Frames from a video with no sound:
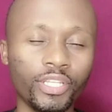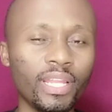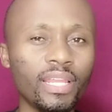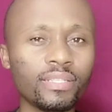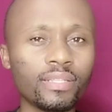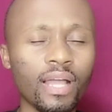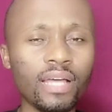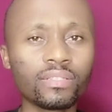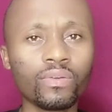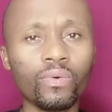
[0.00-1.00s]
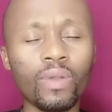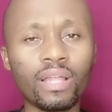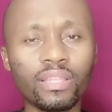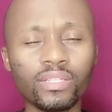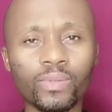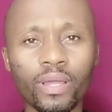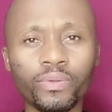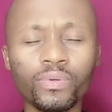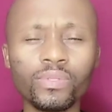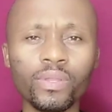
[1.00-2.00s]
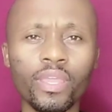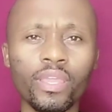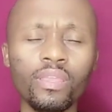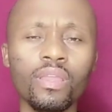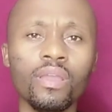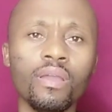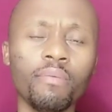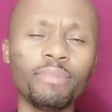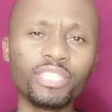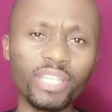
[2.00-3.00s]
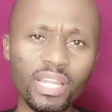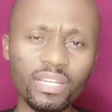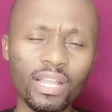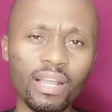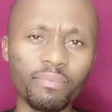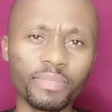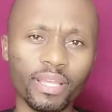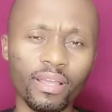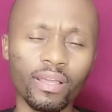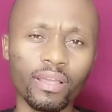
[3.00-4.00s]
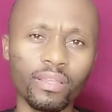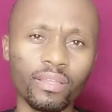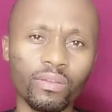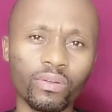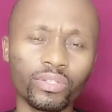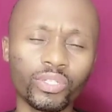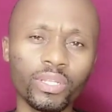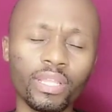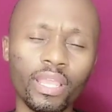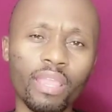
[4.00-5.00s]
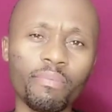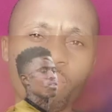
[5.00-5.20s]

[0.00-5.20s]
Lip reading: Journalist asked who at Zwane, but okay. Mashiane comes, look, during the game,